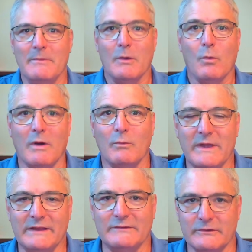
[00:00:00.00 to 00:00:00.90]
What
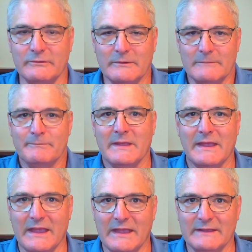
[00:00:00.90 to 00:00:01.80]
we do
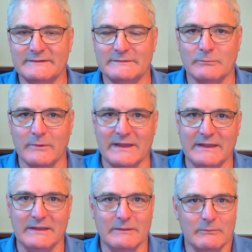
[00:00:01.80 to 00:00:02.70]
is
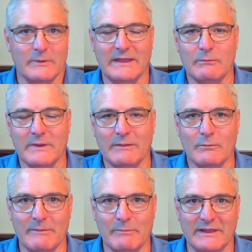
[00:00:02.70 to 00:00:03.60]
we
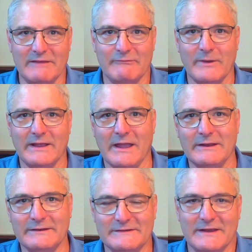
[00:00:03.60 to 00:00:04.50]
believe we're
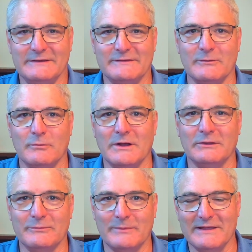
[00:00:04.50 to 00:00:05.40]
going to change the
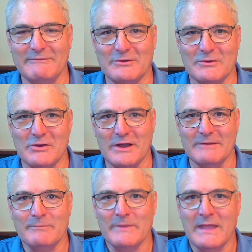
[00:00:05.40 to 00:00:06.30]
world, believe it or not.
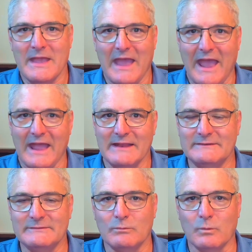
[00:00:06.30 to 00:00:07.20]
And
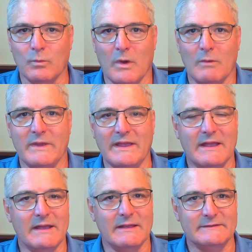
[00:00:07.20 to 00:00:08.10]
what we
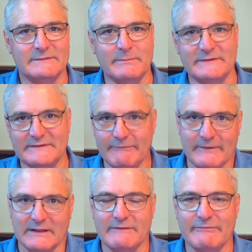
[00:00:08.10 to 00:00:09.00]

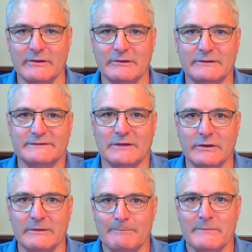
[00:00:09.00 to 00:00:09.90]
specifically focus
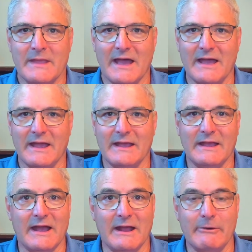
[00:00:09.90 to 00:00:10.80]
on are
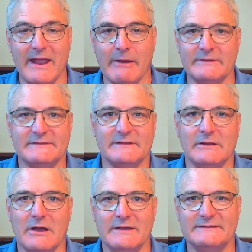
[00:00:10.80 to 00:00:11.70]

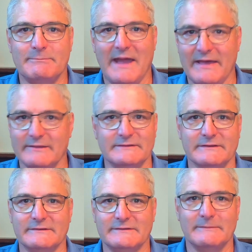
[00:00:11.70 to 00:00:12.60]
aerosolized
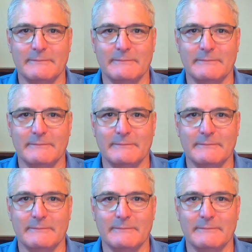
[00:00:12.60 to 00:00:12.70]
pathogens,